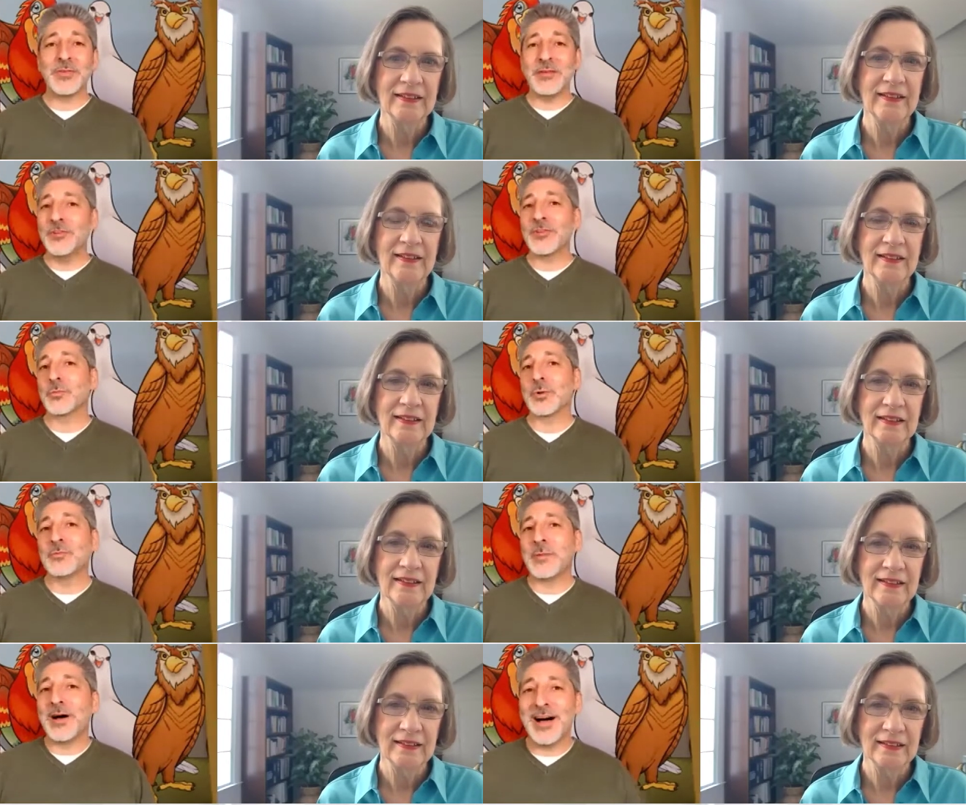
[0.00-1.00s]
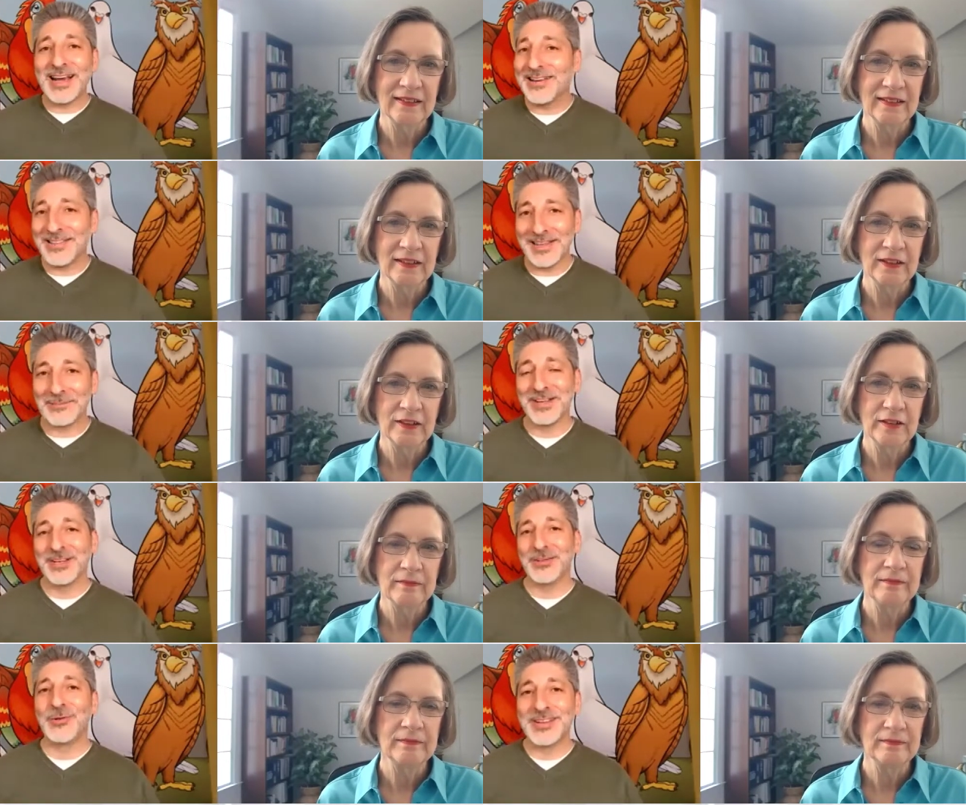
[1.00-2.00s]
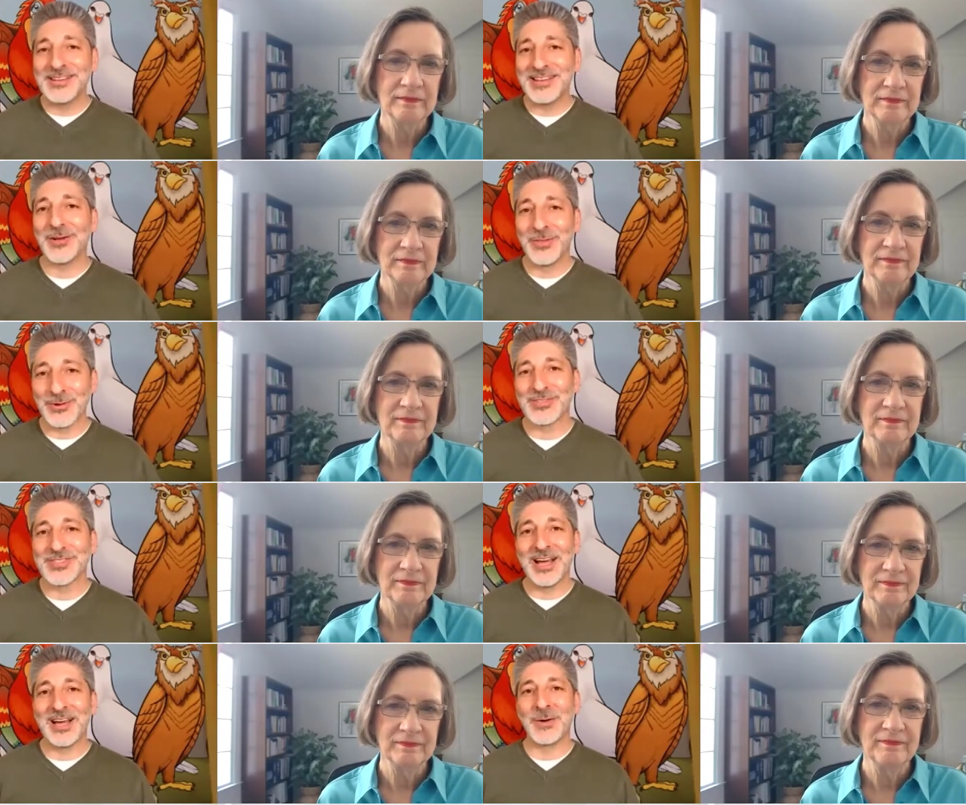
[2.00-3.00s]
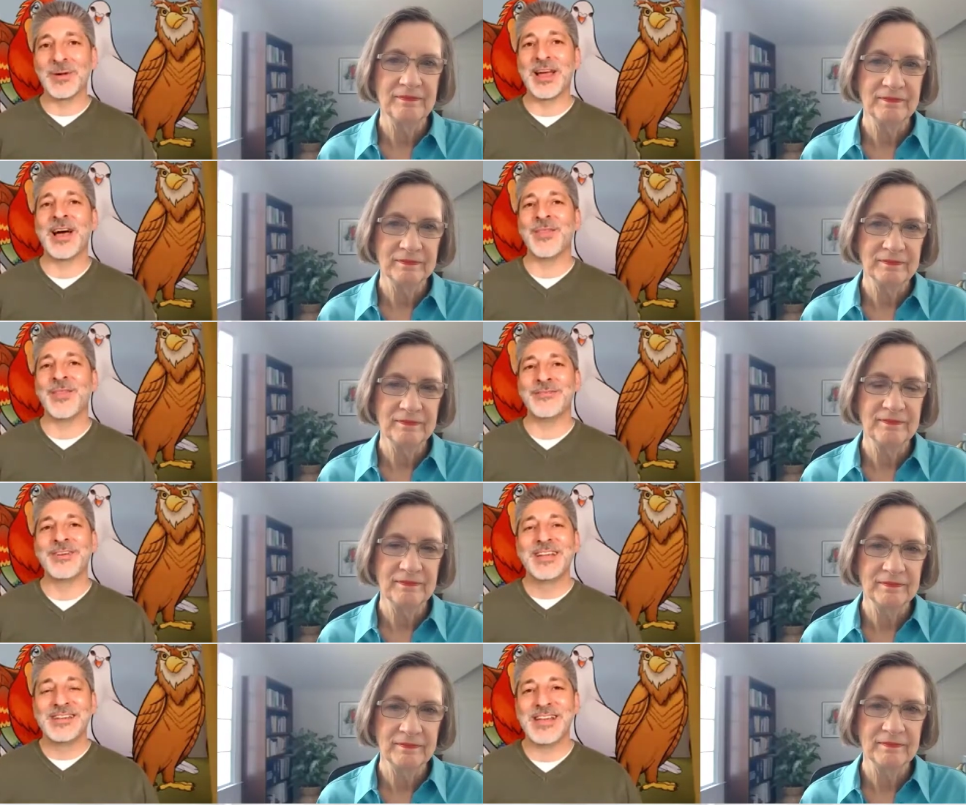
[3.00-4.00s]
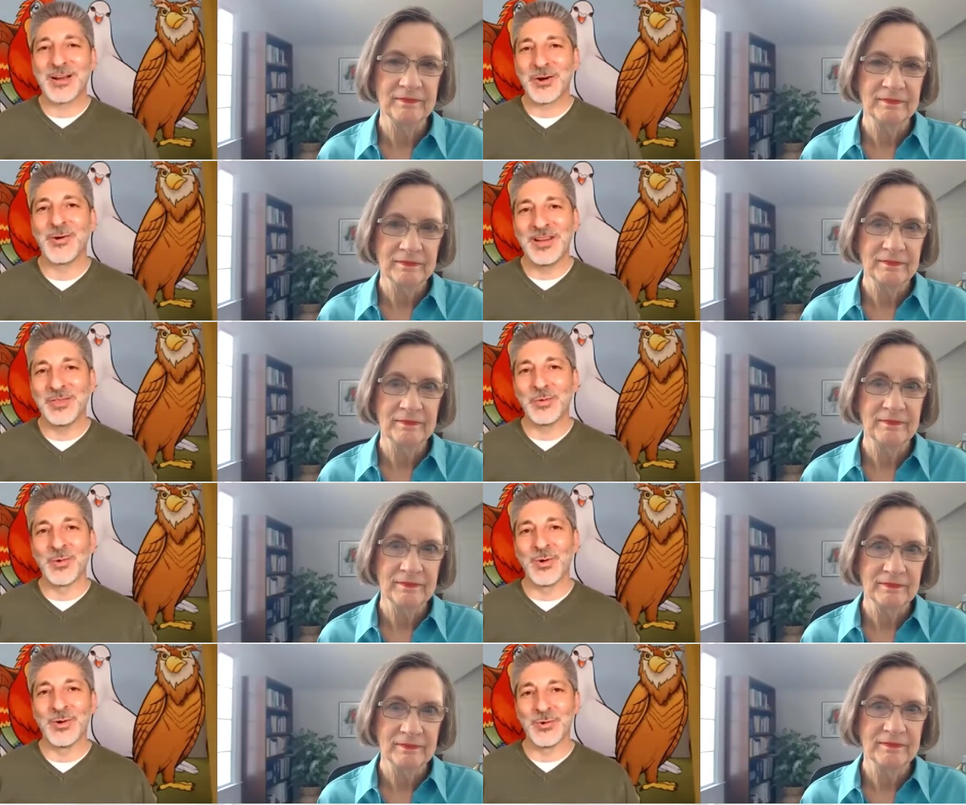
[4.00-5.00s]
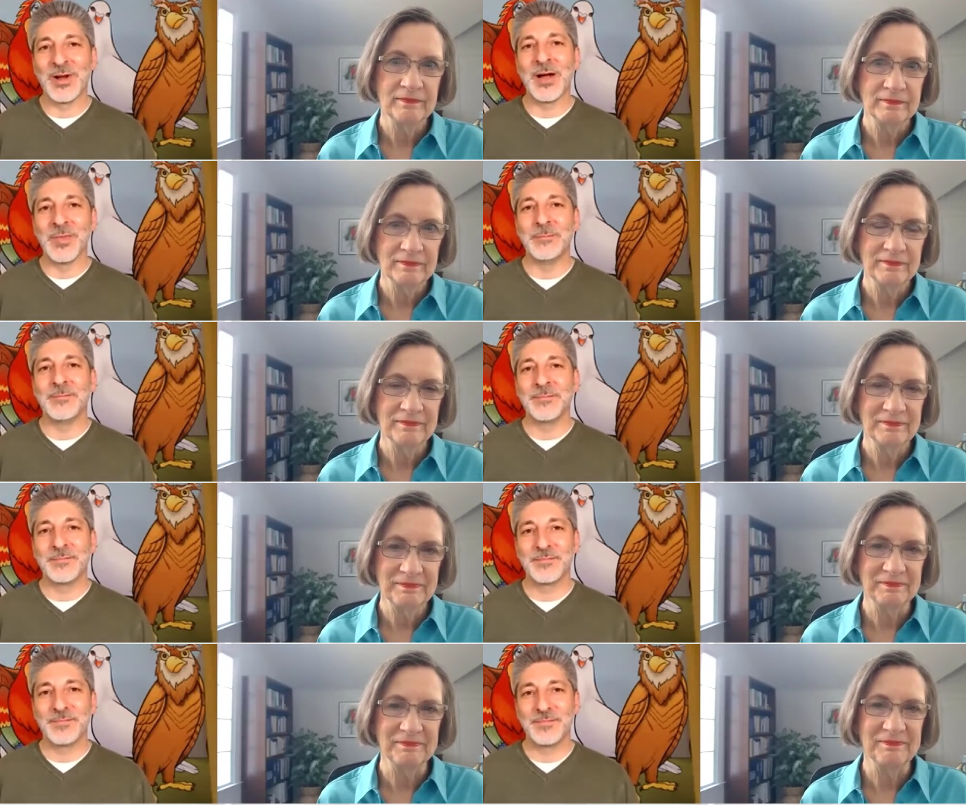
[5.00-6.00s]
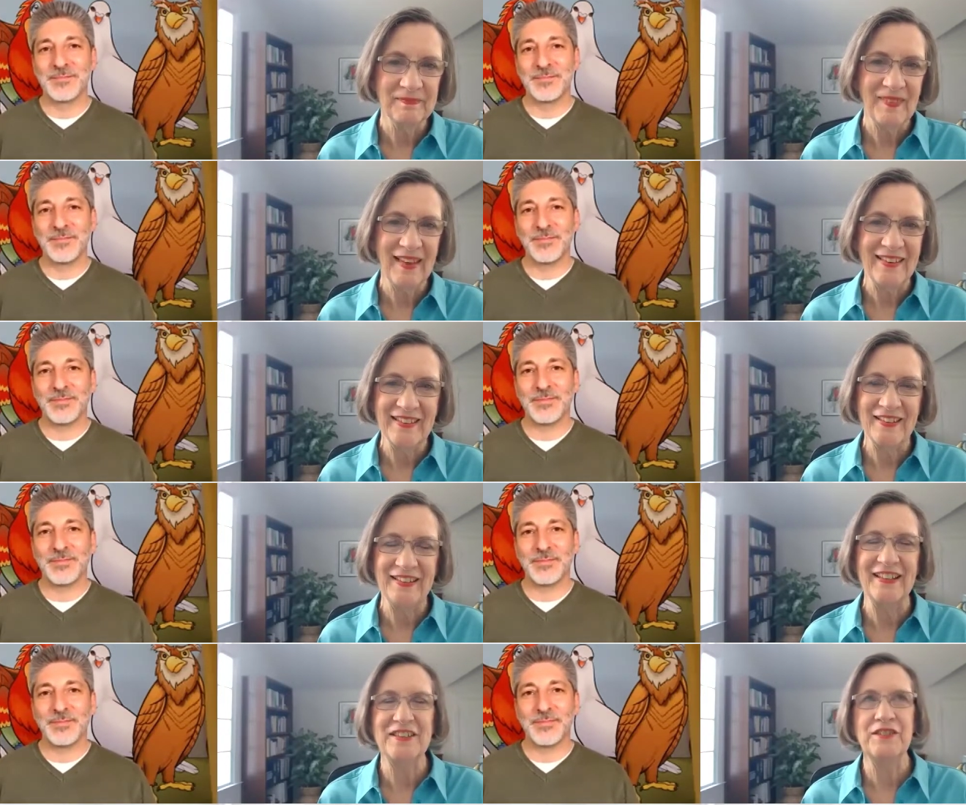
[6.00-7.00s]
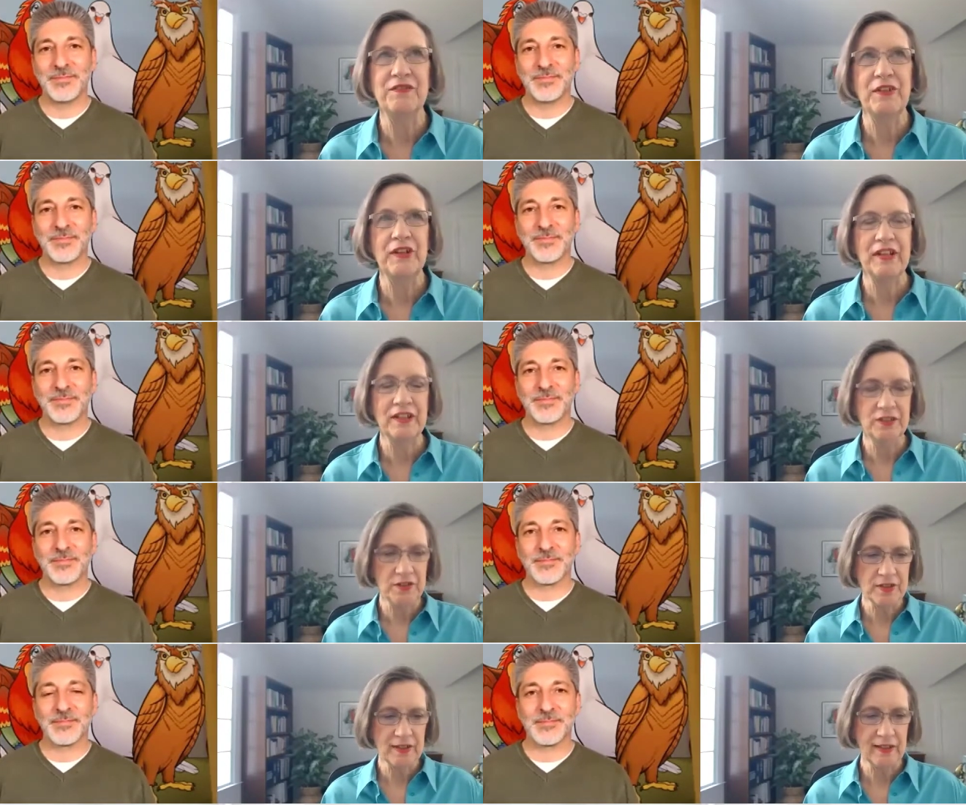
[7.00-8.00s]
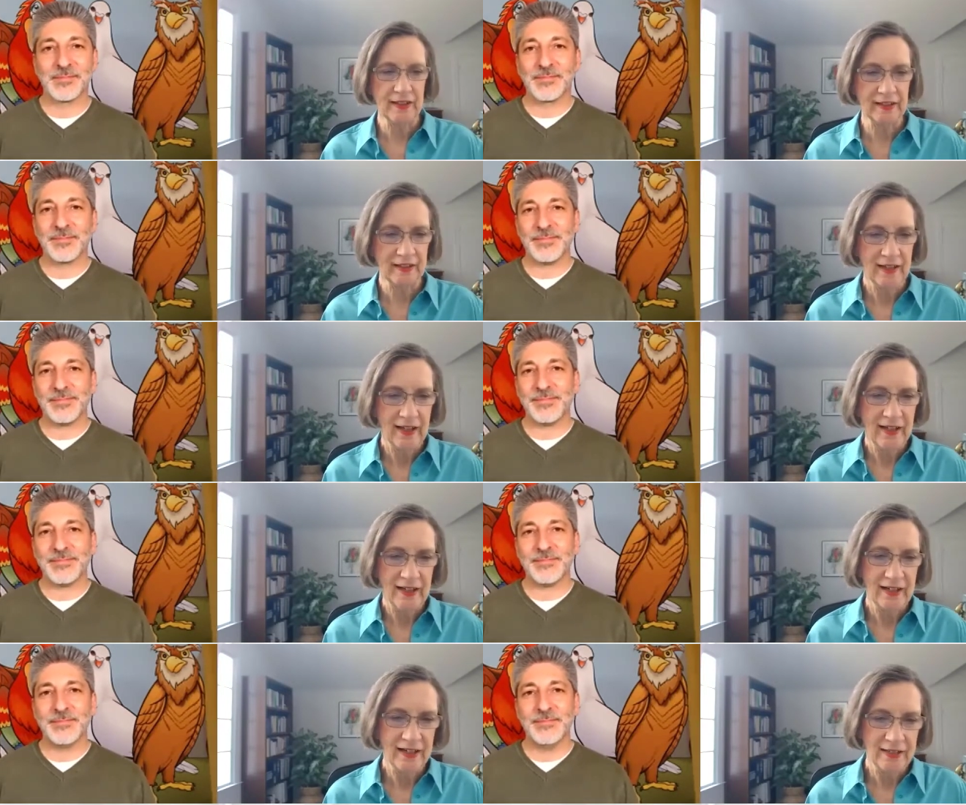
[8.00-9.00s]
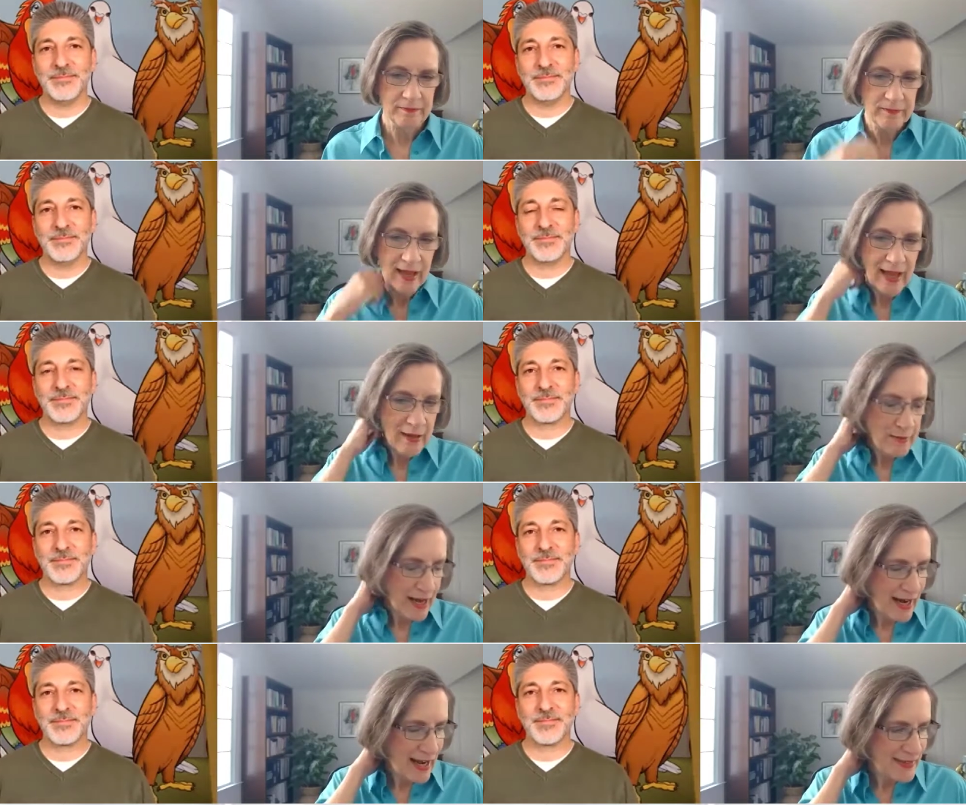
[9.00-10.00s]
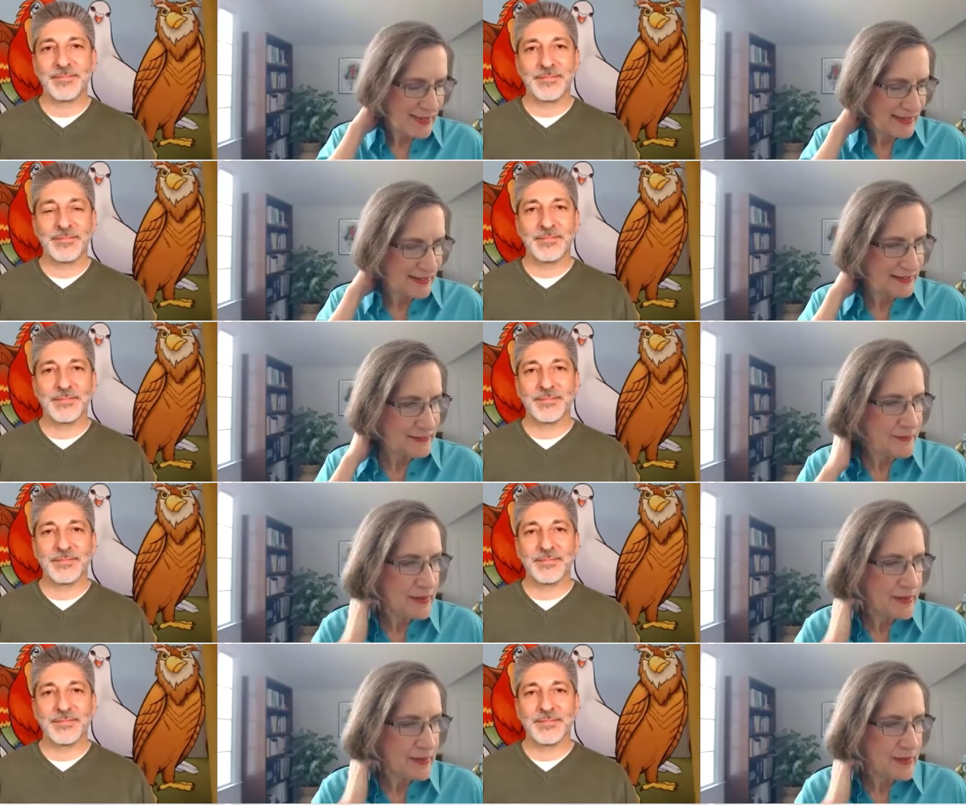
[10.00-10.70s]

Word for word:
Speaker 1: even just what's behind them, you can tell their style by how they've decorated the world around
Speaker 2: them. Hmm. That's very interesting. I think